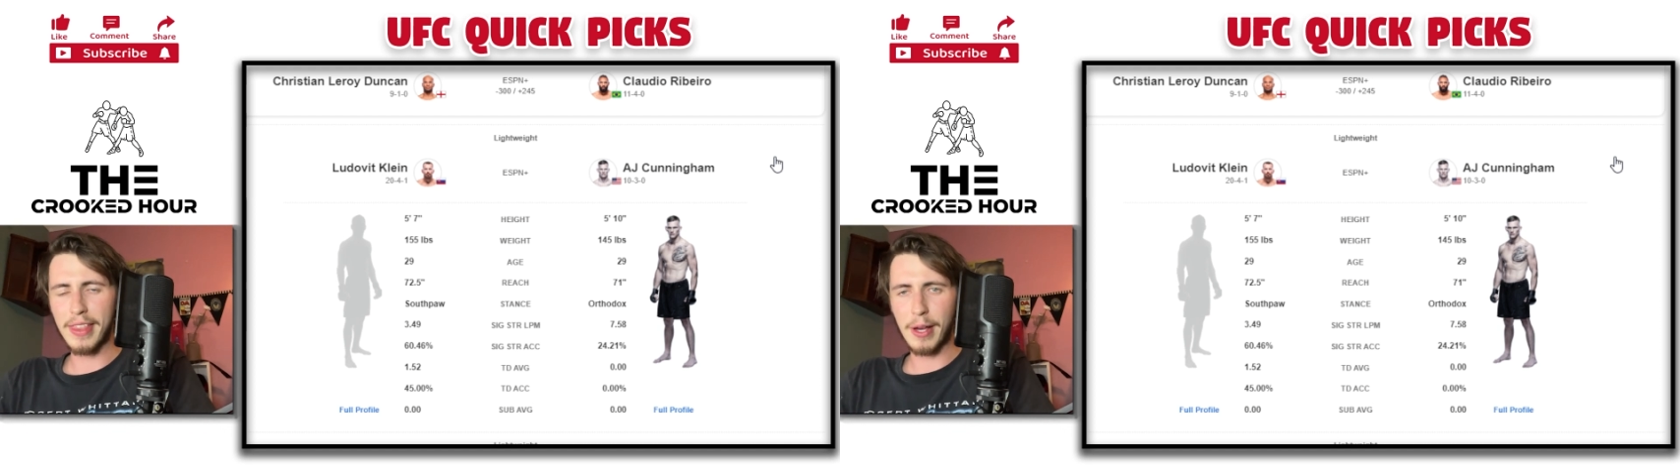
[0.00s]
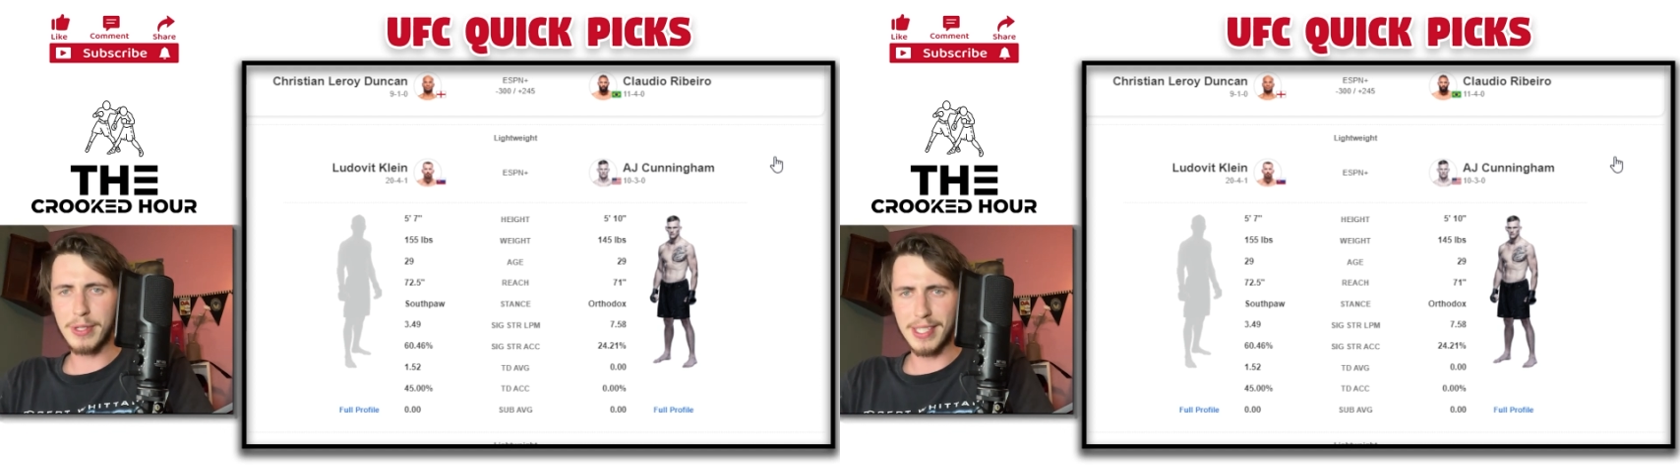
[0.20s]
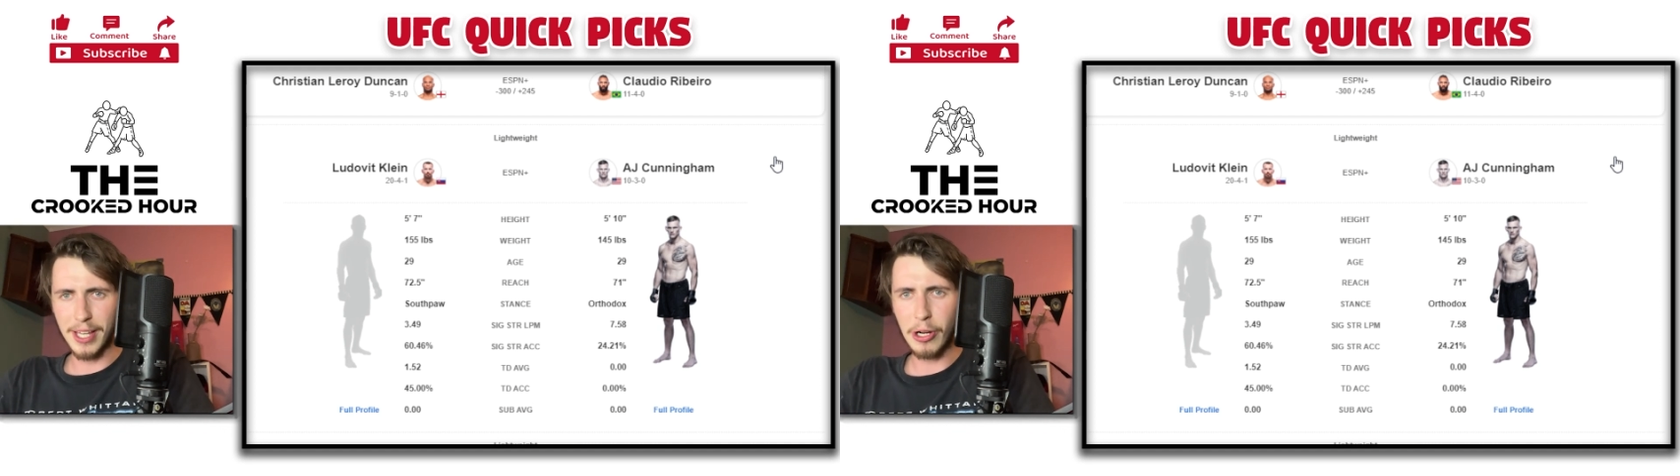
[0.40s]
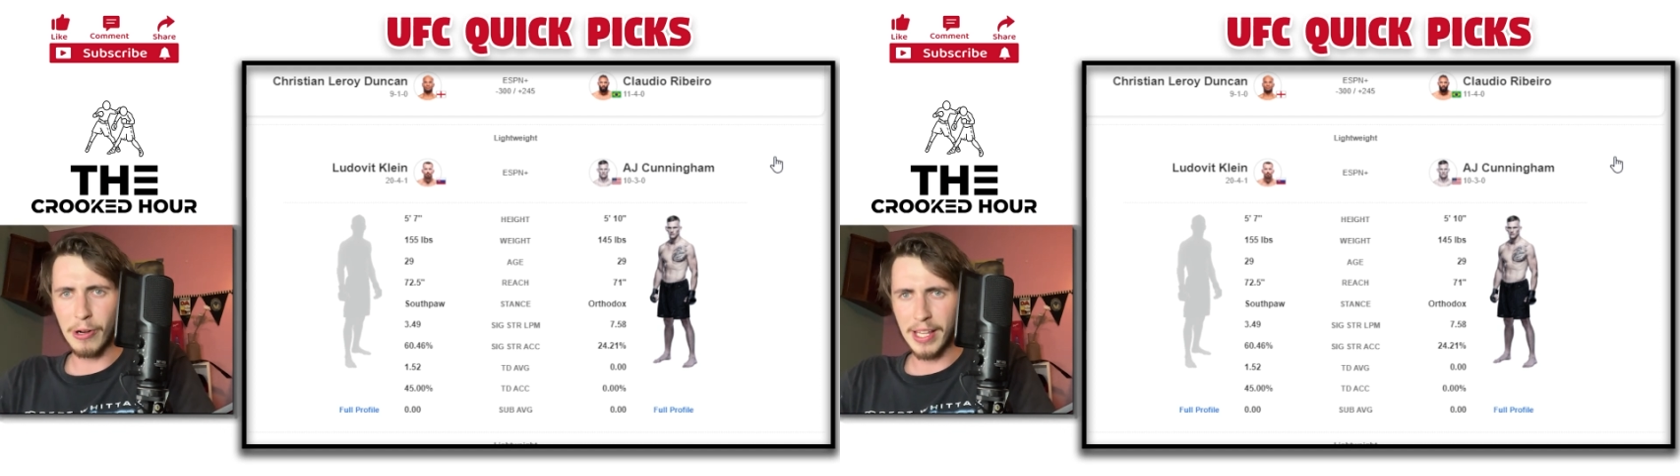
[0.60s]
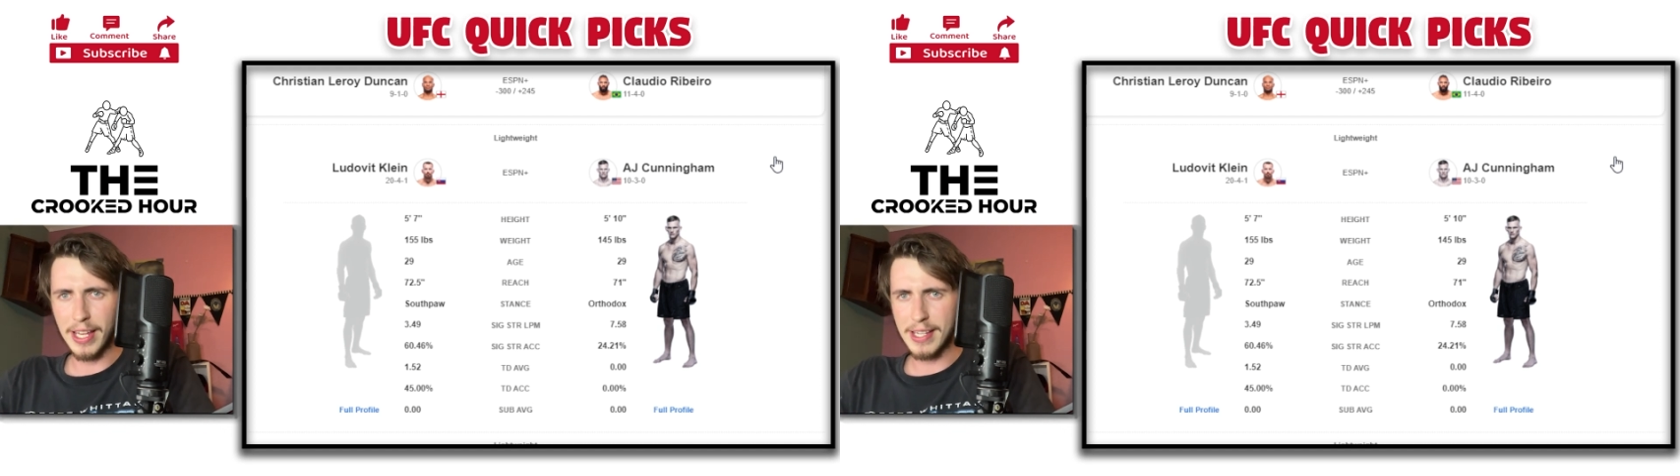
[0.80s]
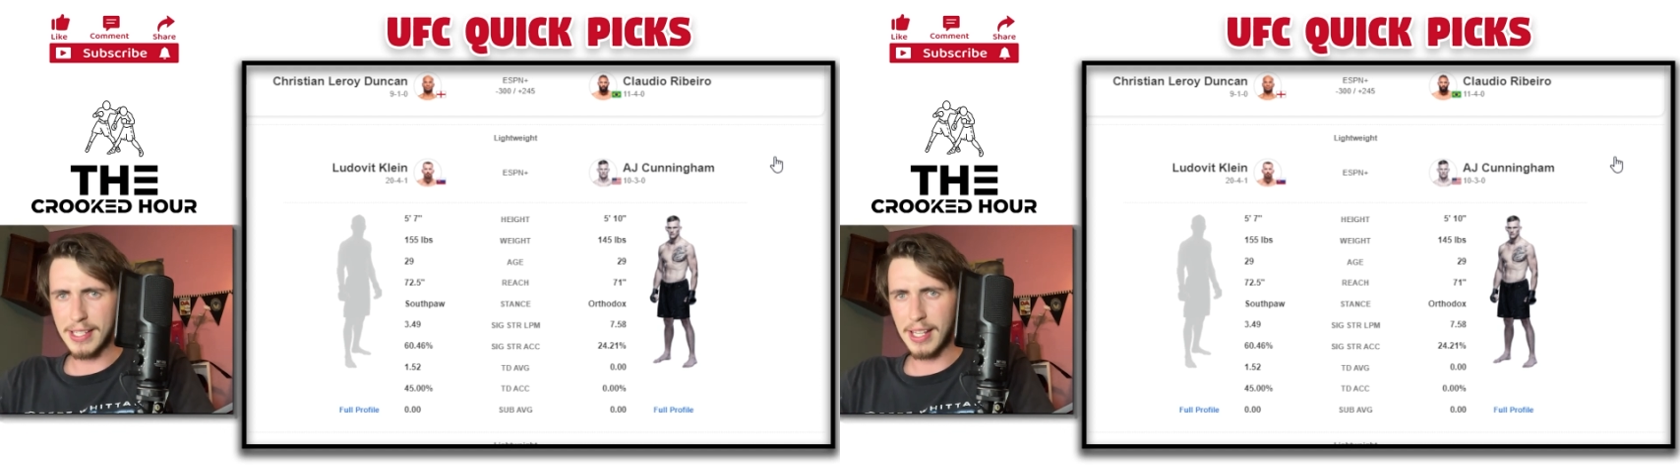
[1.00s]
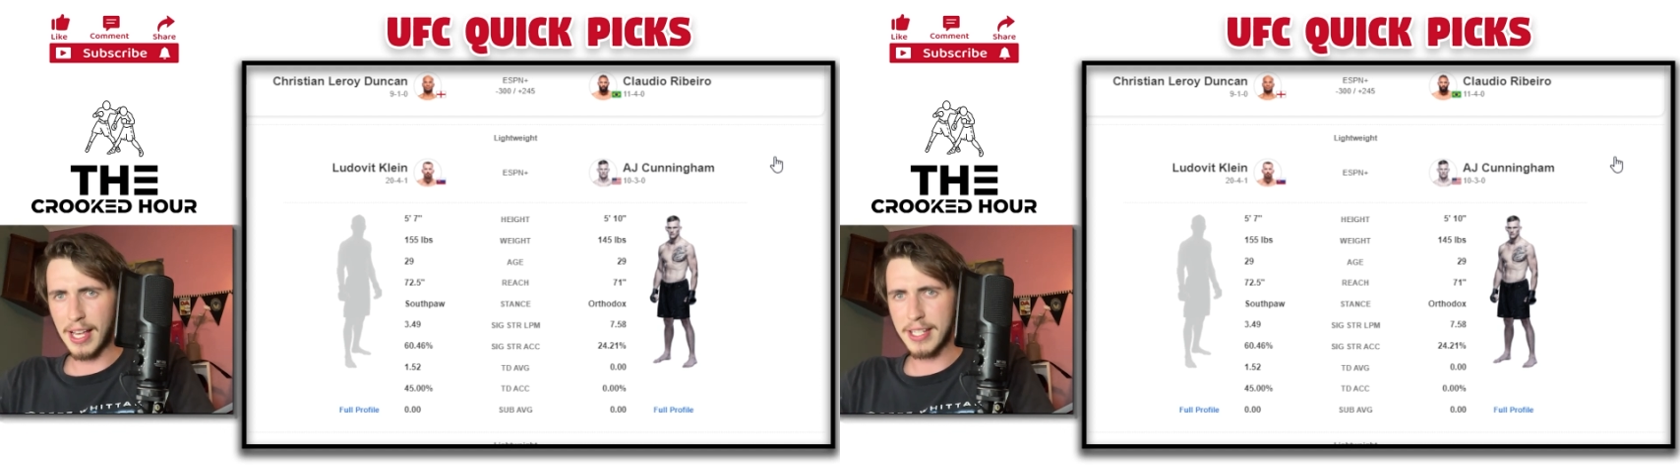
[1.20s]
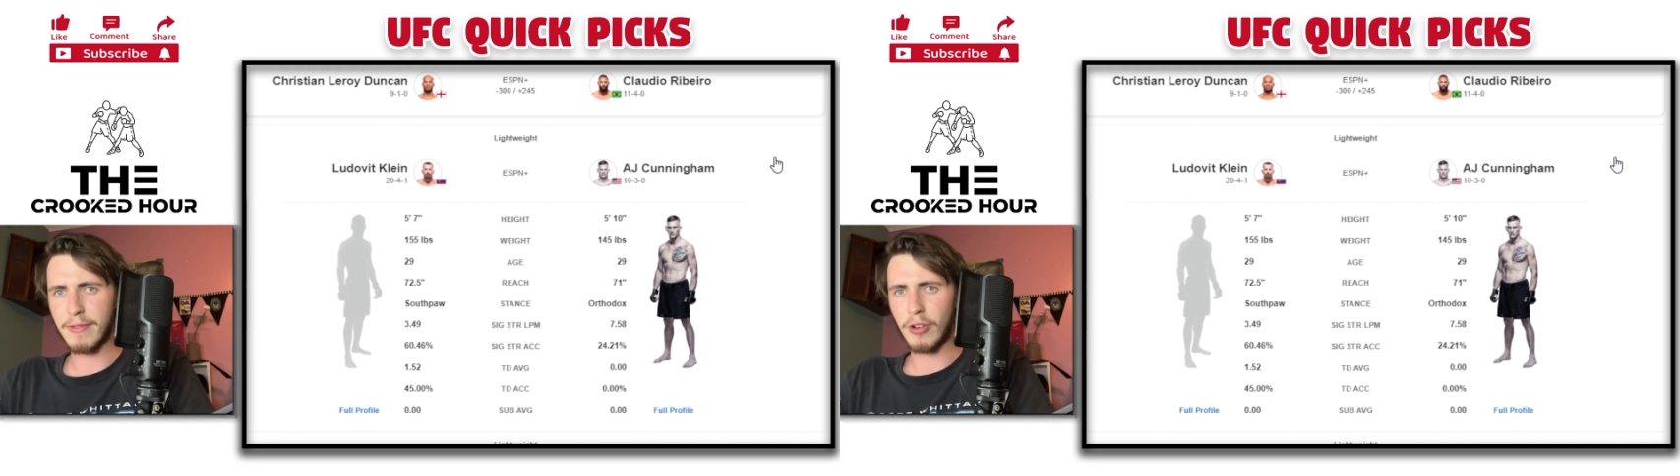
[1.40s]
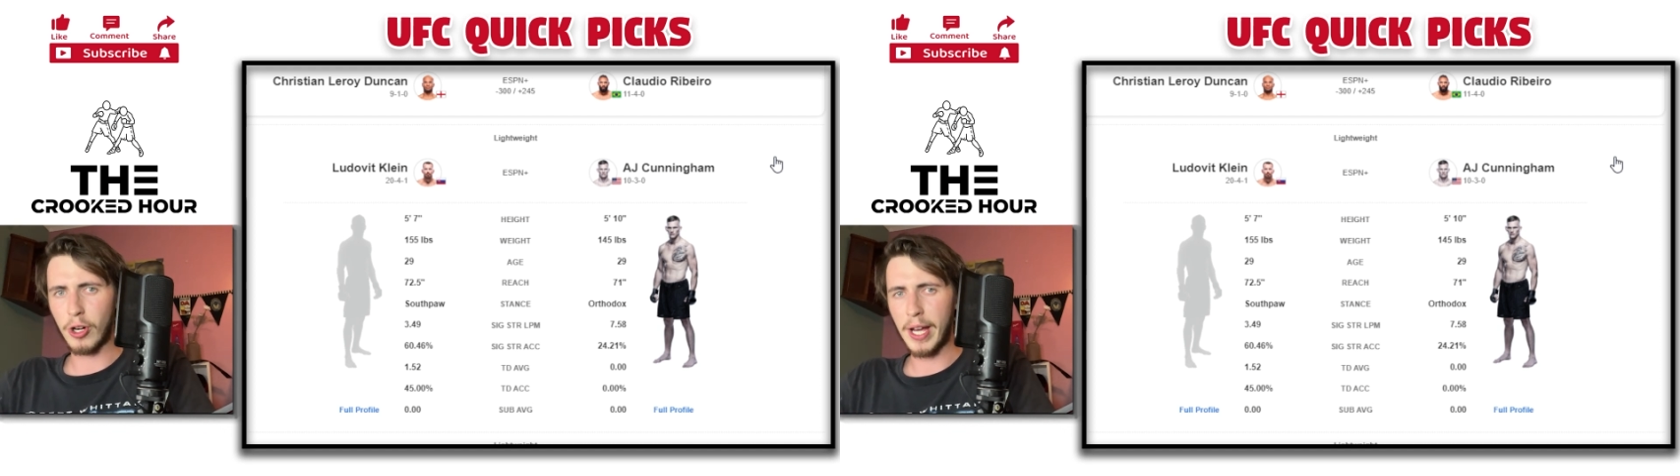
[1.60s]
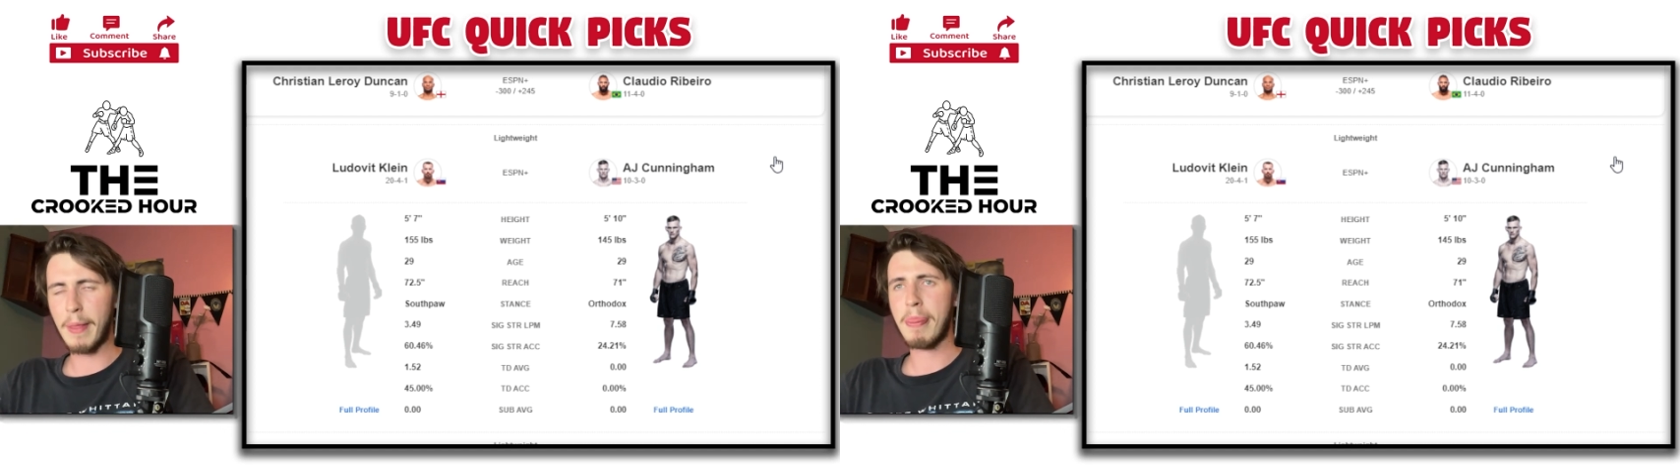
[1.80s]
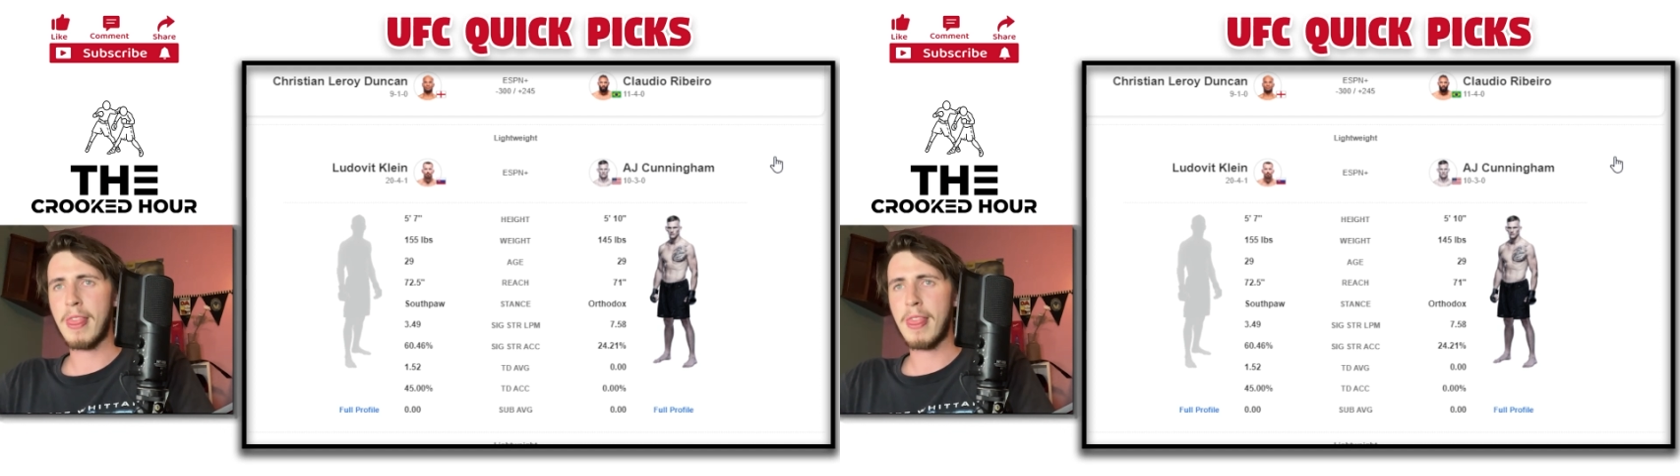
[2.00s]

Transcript: That was literally his last fight.